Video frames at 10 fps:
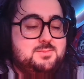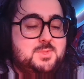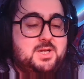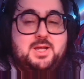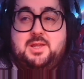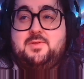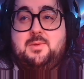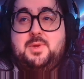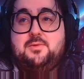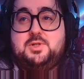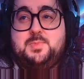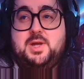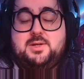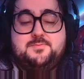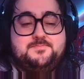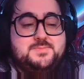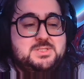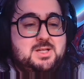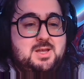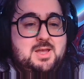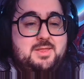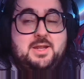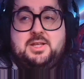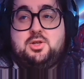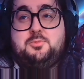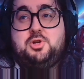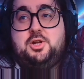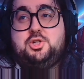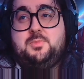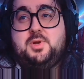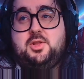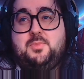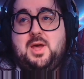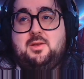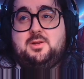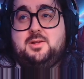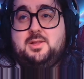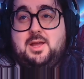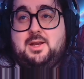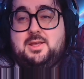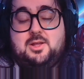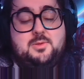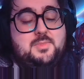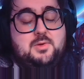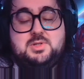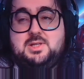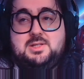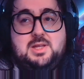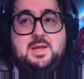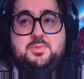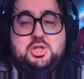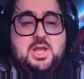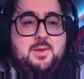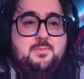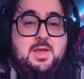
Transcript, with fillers: I gotta give that man respect. Then I saw him trying to jump another paladin, and I had to kill him. It was a damn shame.